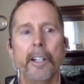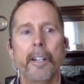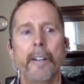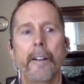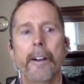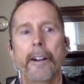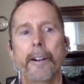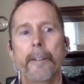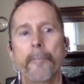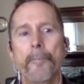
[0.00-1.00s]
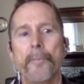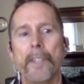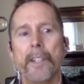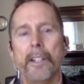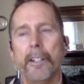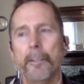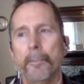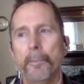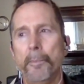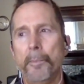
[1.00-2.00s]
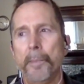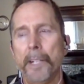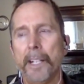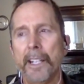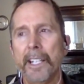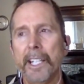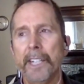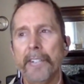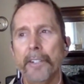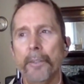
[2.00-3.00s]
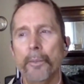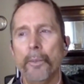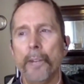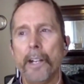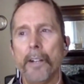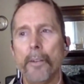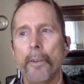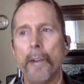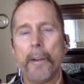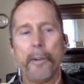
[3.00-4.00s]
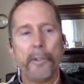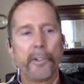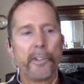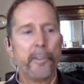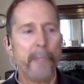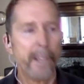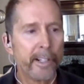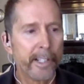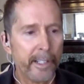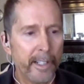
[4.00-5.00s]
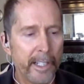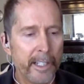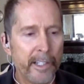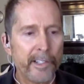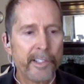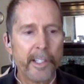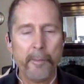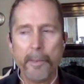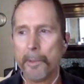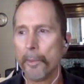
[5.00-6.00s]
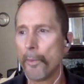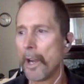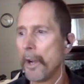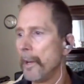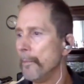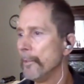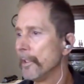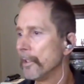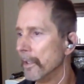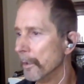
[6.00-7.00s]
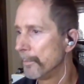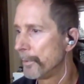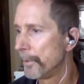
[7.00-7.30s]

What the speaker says: But I think even where YWAM North America is, and maybe YWAM Europe,